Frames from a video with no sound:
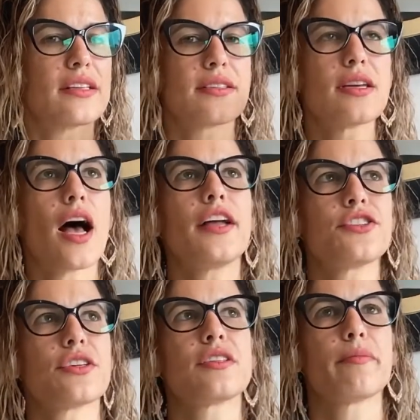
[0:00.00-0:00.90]
not
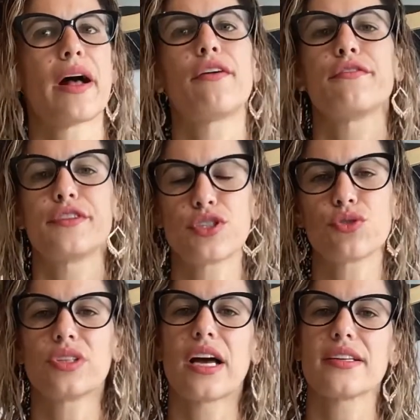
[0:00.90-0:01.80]
just about
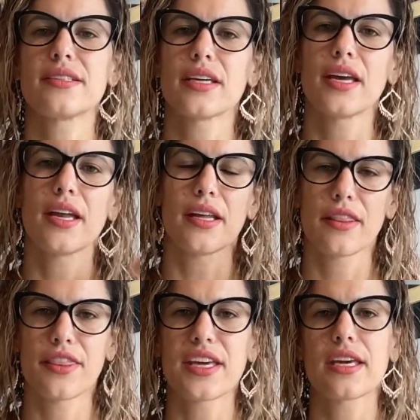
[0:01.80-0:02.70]
visualizing it and
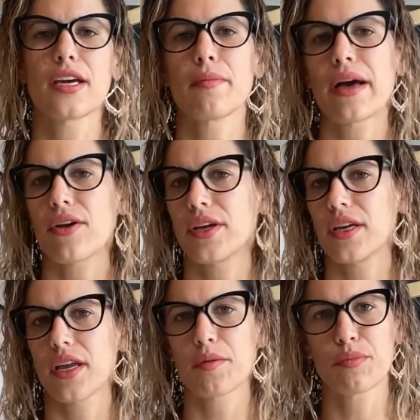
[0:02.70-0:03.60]
thinking about it
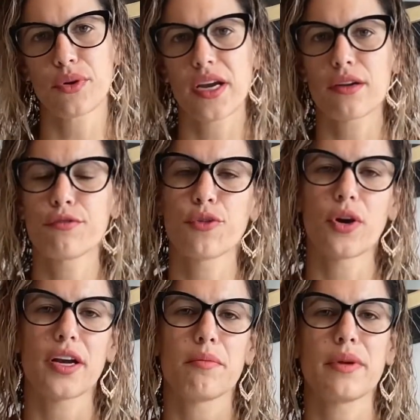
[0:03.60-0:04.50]
and praying for it
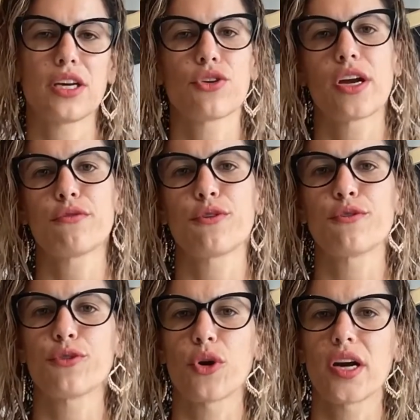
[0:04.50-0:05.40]
and being grateful
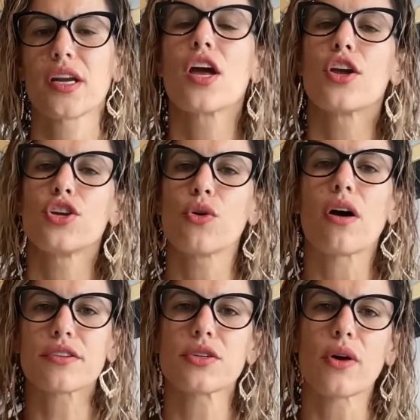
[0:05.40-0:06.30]
for it. You
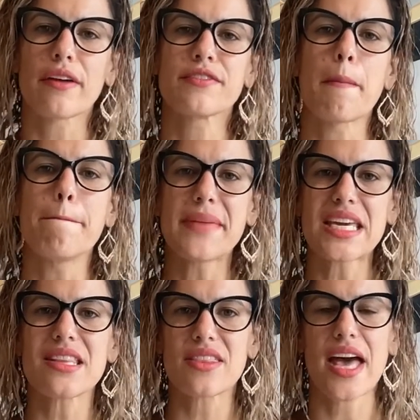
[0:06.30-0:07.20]
also have to
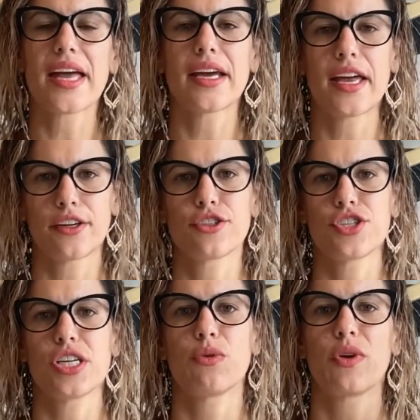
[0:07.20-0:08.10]
meet that
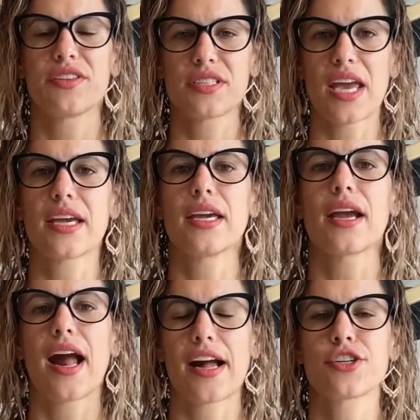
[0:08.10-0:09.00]
energy with taking
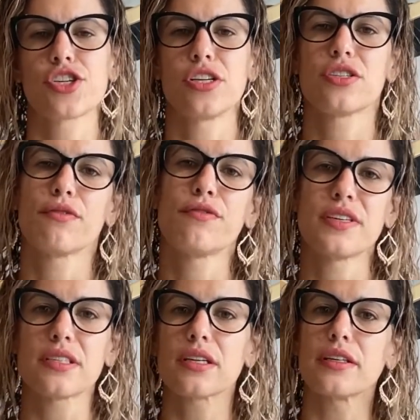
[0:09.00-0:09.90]
action to
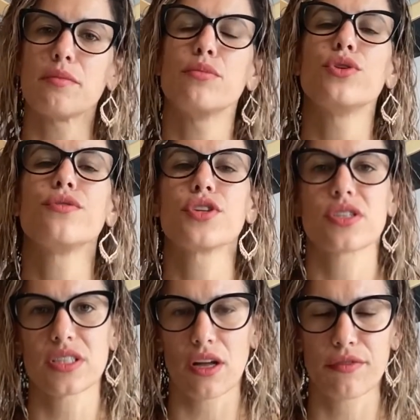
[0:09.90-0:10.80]
physically move
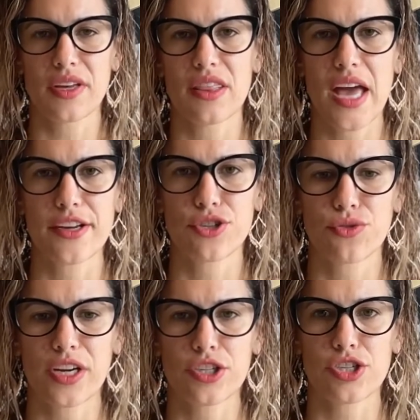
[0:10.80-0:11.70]
yourself in that
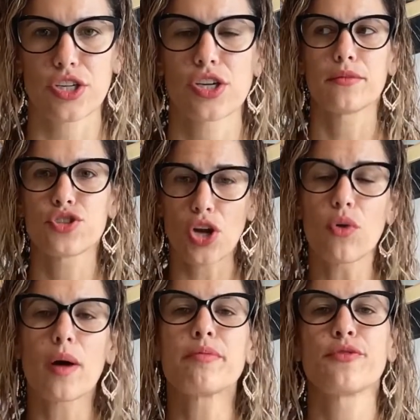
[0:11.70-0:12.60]
direction. Show
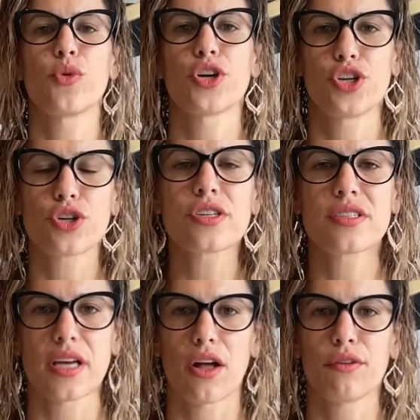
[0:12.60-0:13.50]
up for
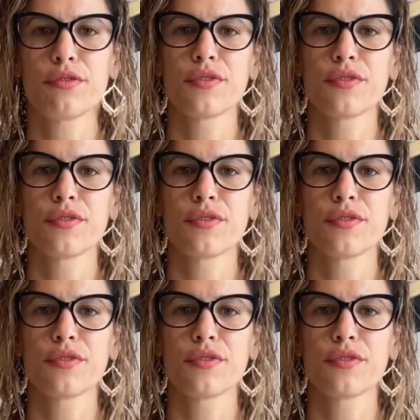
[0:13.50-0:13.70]
yourself